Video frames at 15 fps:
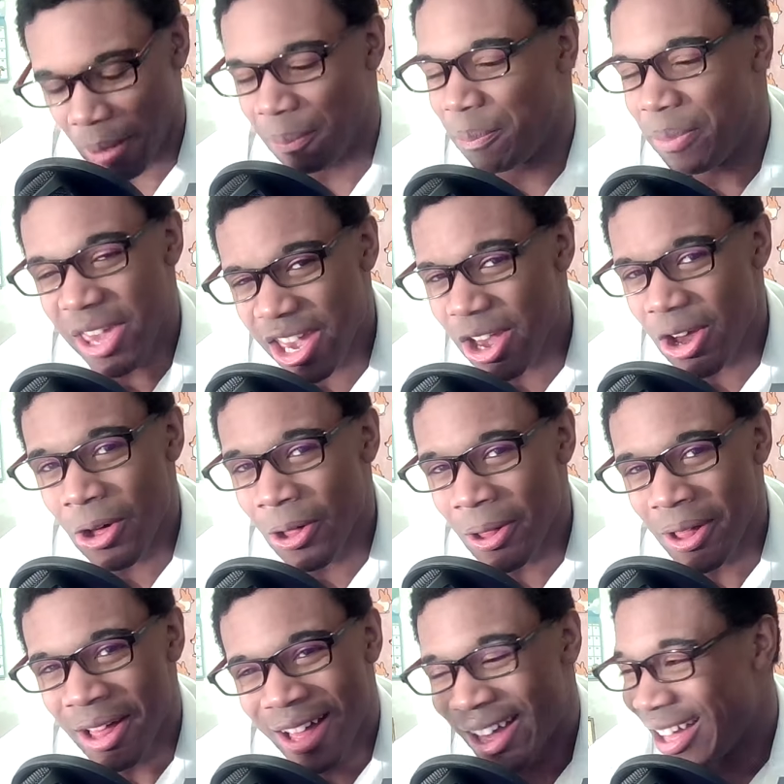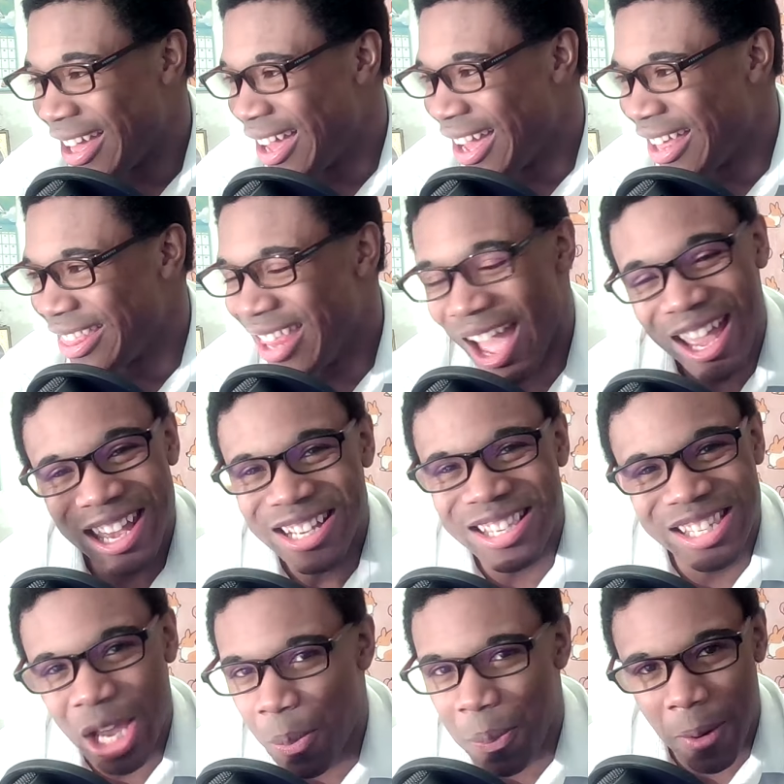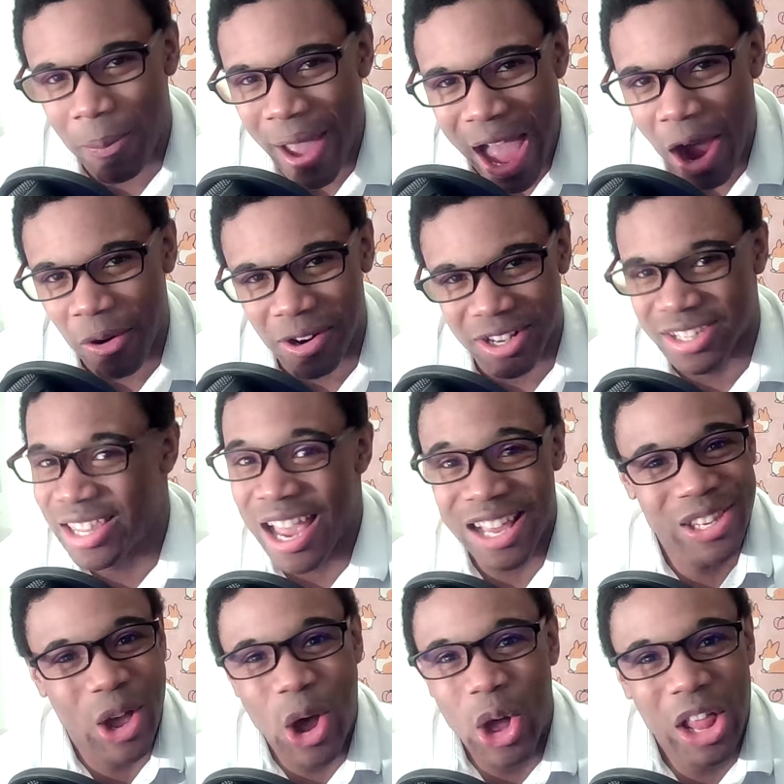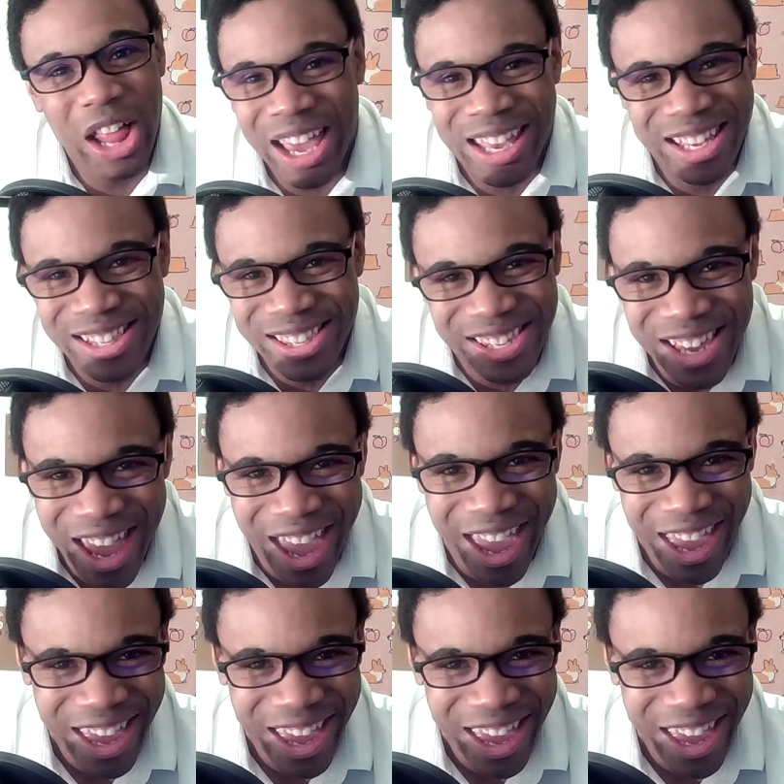beagle that gets superpowers. That's all I can say.